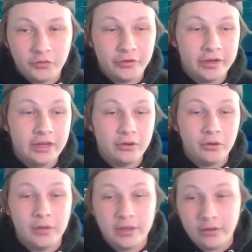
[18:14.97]
for your
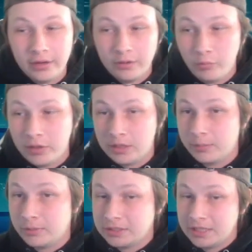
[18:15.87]
hero here in week
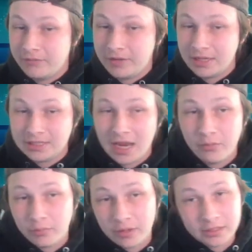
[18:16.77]
number 7, as I
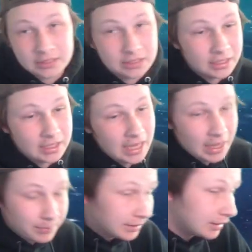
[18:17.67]
realistically
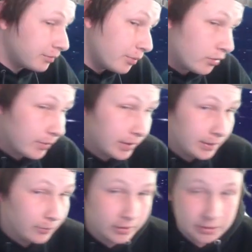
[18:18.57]
can't beat this Pokemon
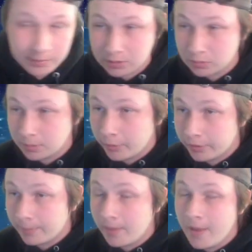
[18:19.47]
anymore, especially with the
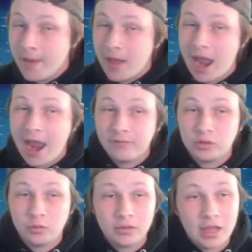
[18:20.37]
bulk up. I have
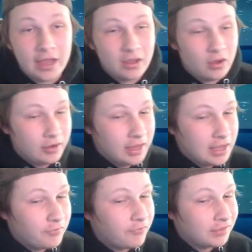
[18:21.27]
to rely on
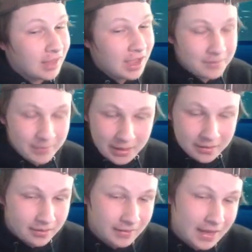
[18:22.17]
a fly
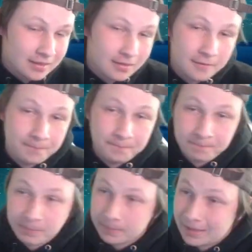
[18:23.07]
miss. That's,
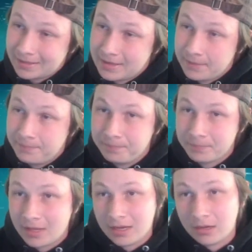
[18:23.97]
that's it.
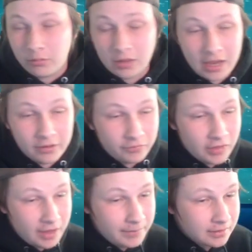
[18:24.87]
I gotta rely on
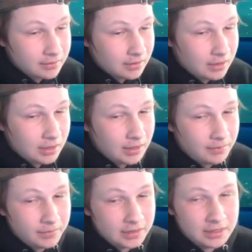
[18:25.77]
Fly Miss.
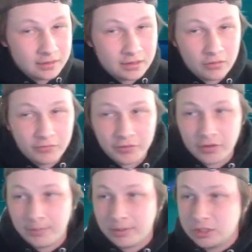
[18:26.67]
Um, he's gonna go for a
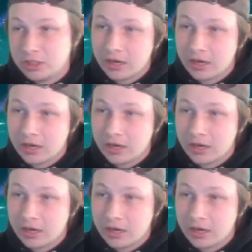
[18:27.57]
Thunder Punch here.